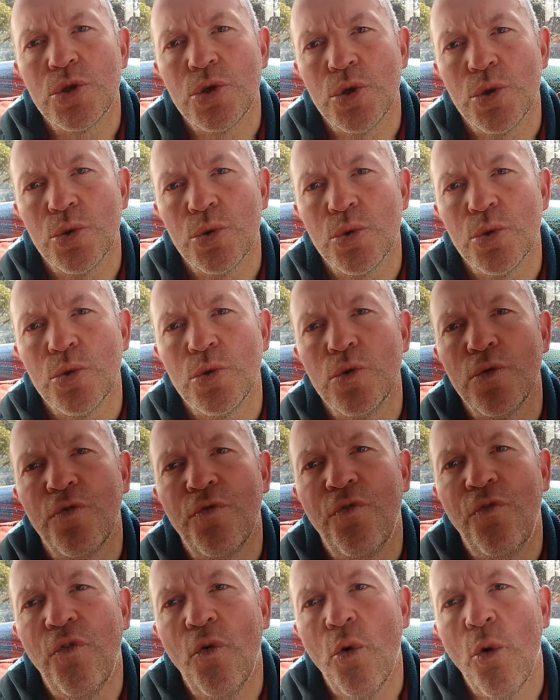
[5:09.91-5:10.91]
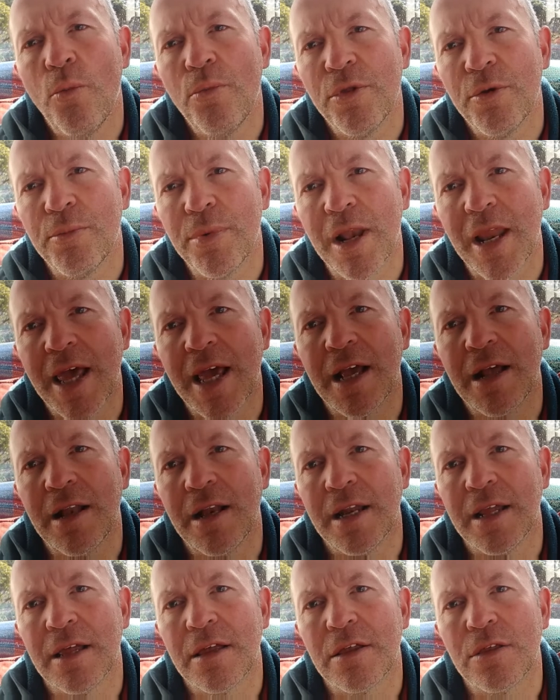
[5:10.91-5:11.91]
to form the Planck
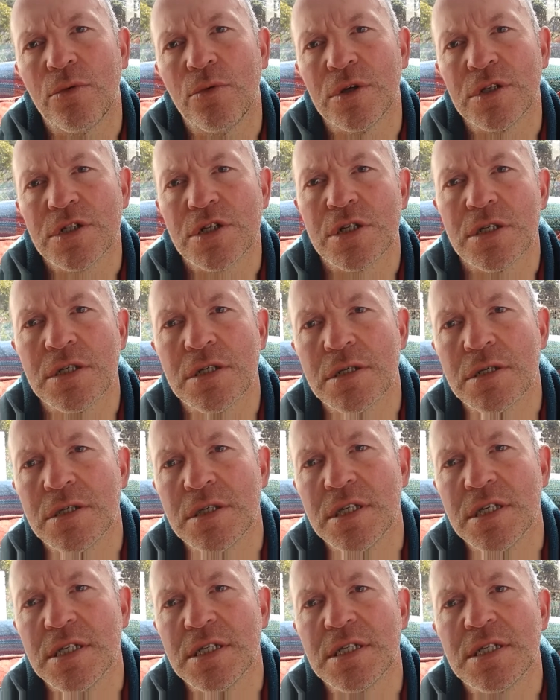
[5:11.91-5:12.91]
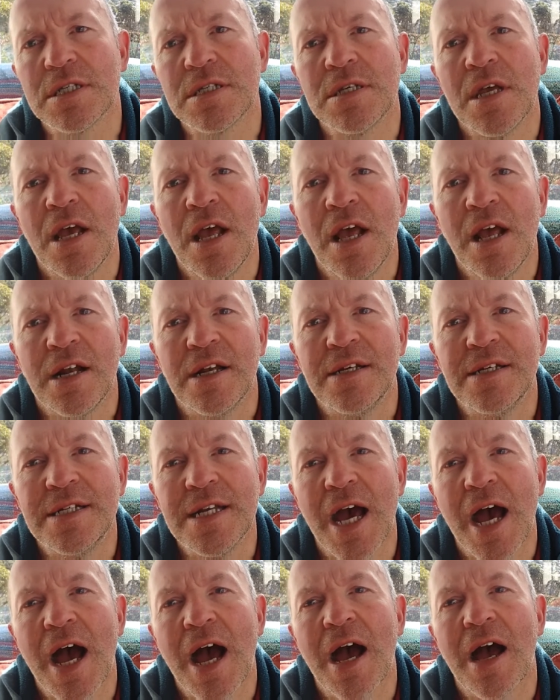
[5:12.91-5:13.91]
length, which is this
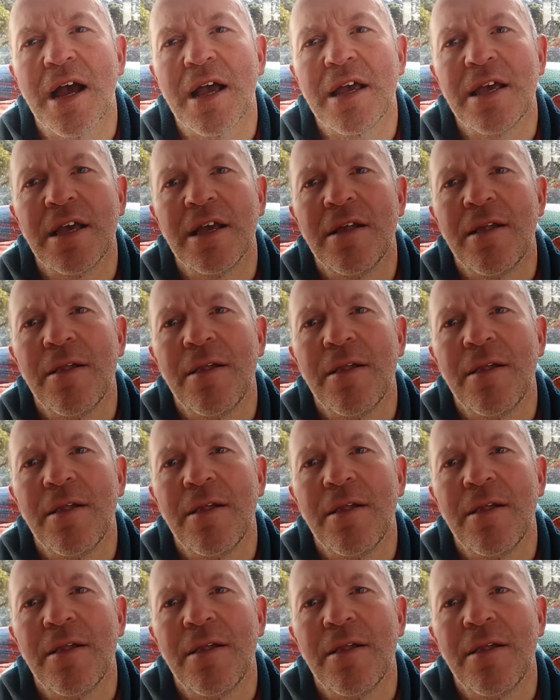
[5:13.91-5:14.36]
dark